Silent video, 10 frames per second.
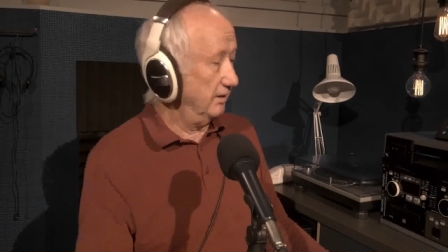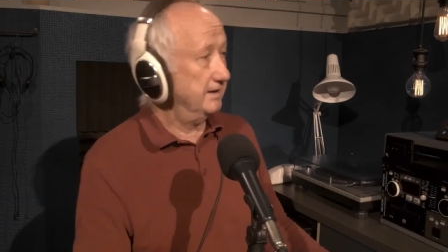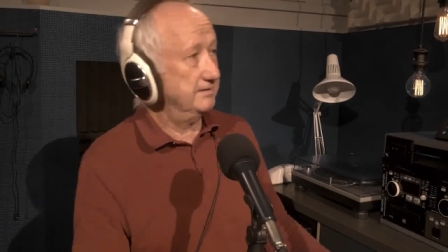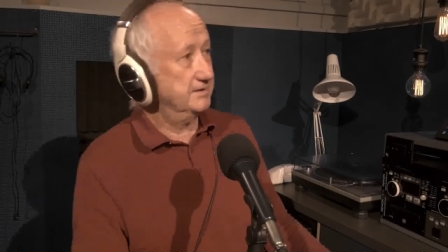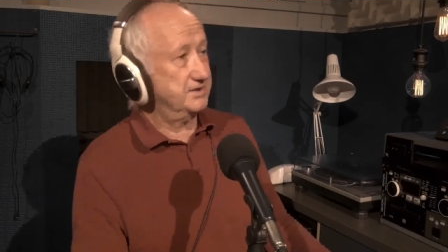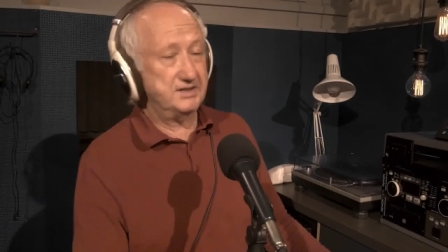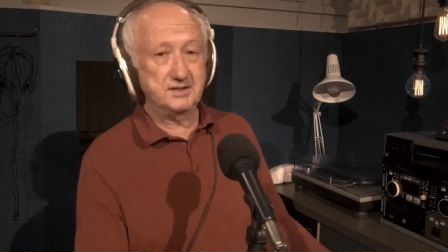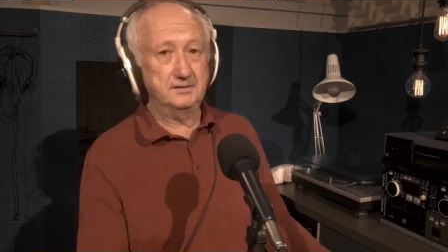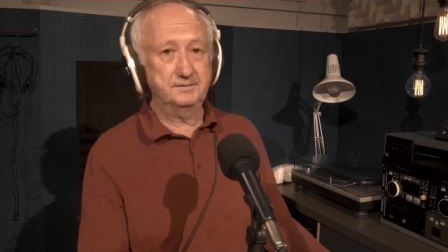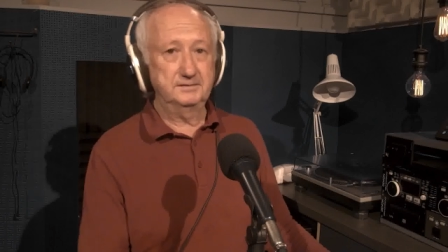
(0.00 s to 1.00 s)
All right,
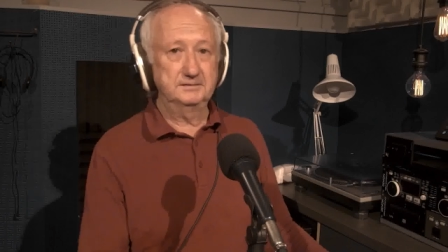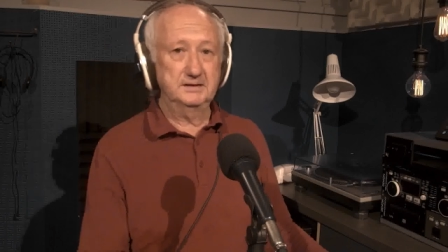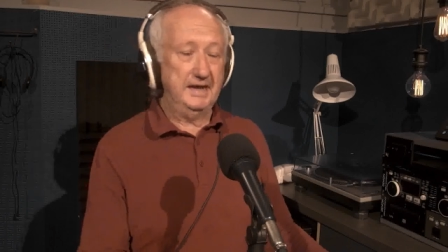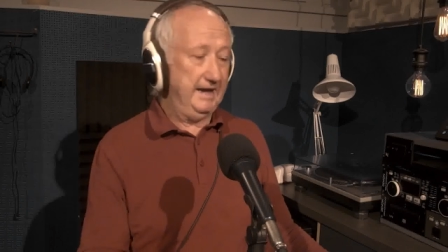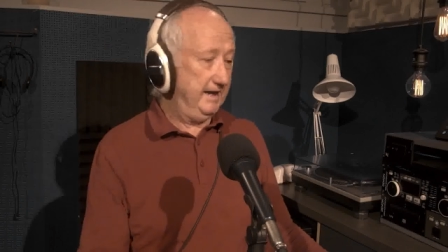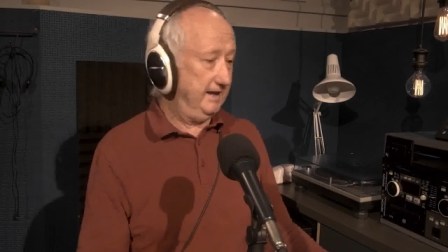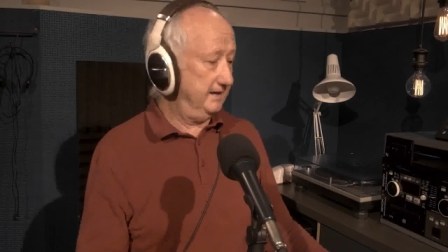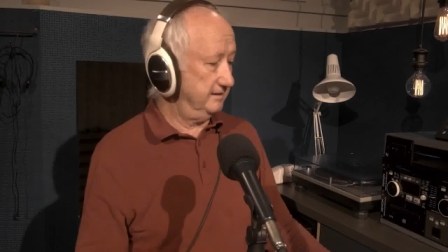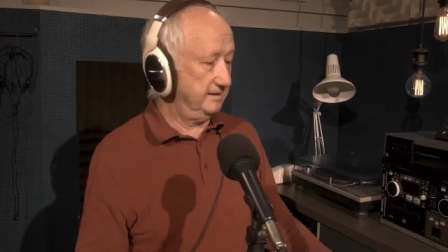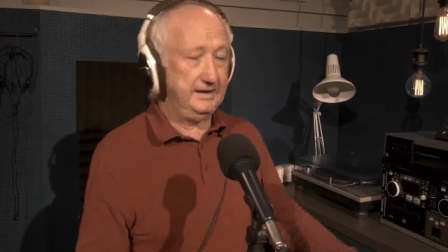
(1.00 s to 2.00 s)
she's off,
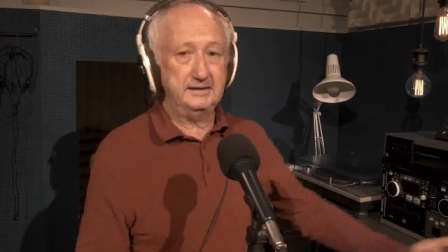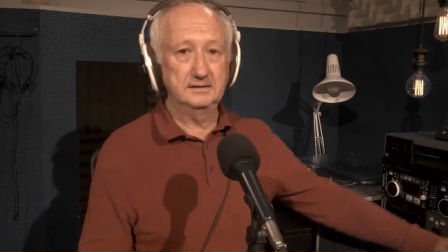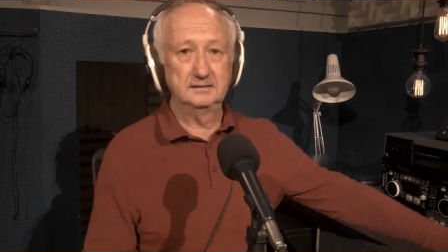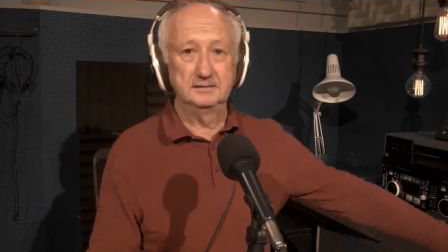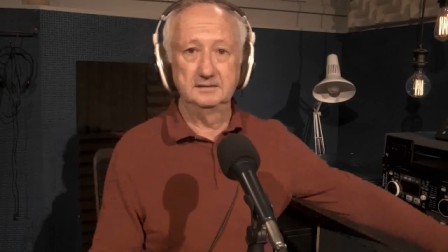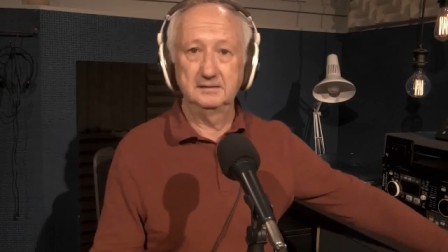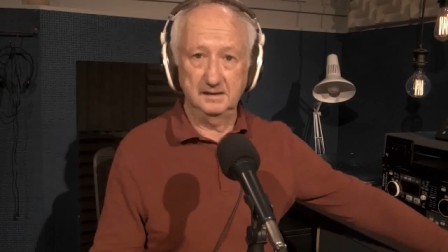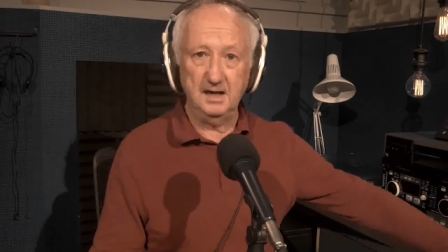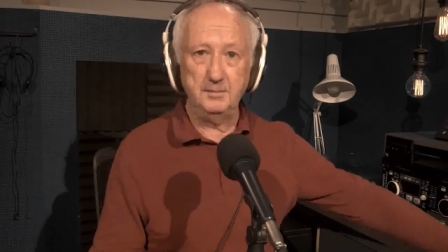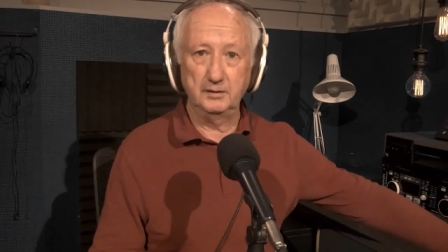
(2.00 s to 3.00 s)
and hey,
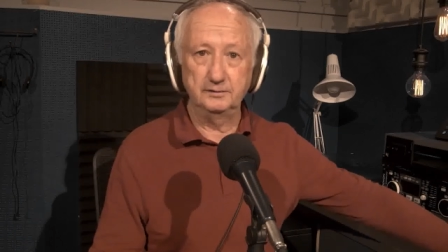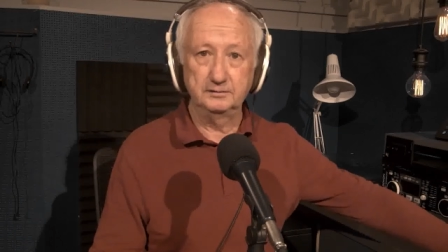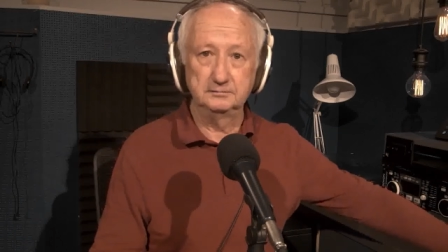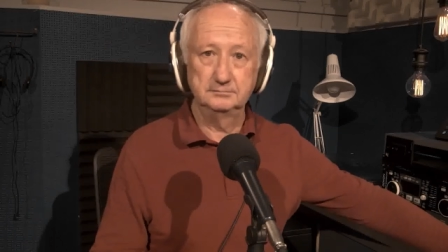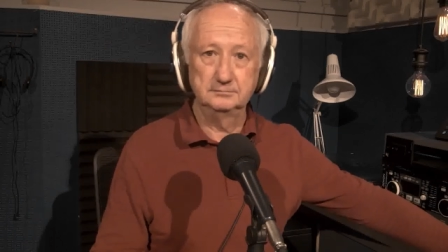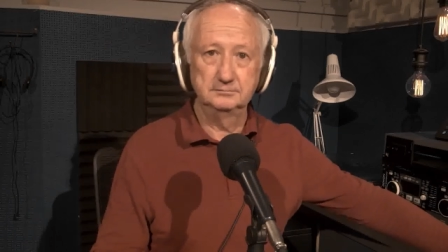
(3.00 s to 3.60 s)
I'm off.